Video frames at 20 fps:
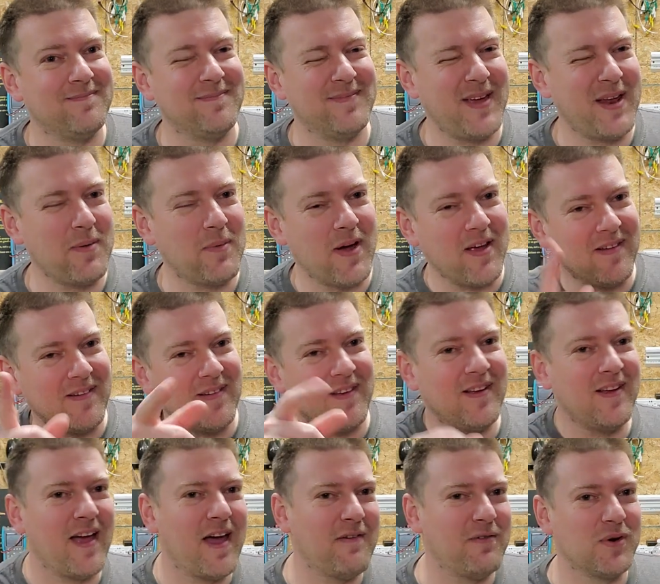Anyway,
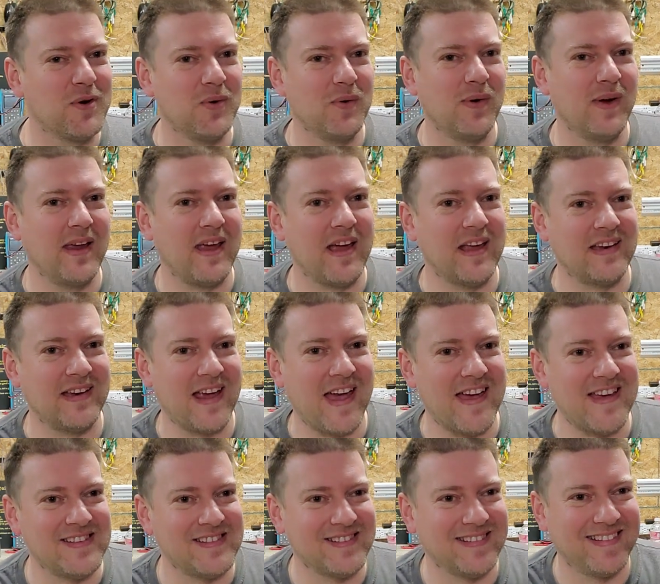have a good weekend,
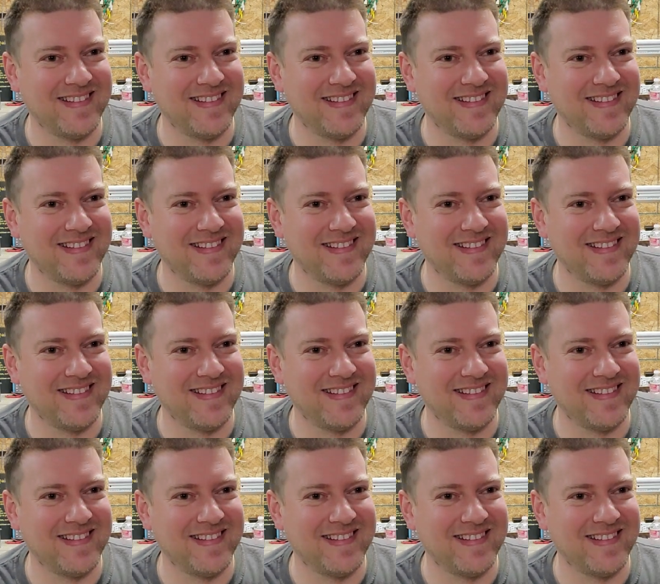guys.